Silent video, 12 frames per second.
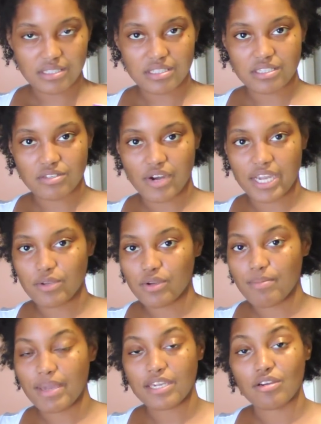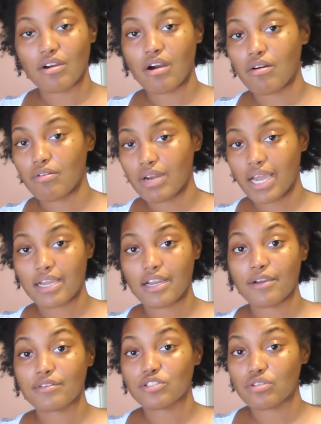This is great. You can make your own. I
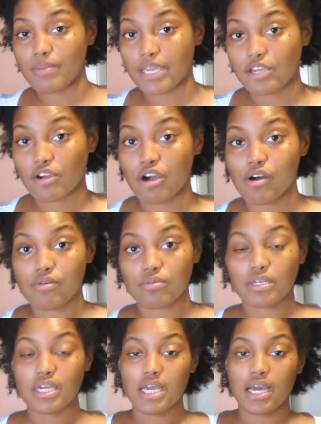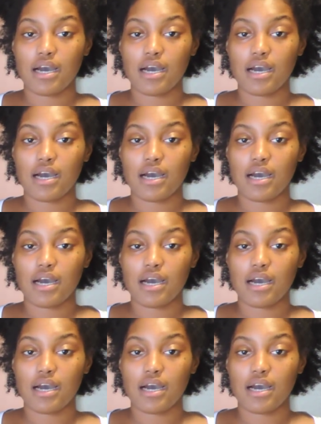encourage you to make your own.